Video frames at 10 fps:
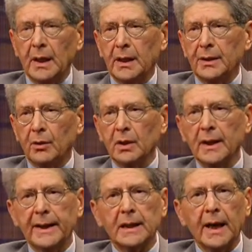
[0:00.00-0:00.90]
There are
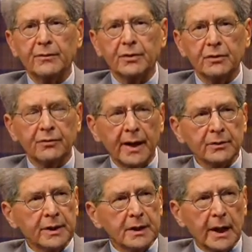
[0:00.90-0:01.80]
late-life
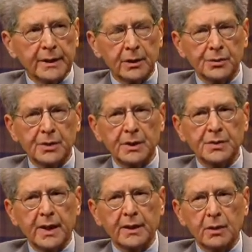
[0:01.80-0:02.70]
confounding diagnoses
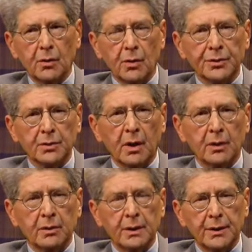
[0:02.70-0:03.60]
that can alter
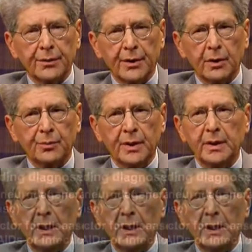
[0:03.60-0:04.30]
our therapy.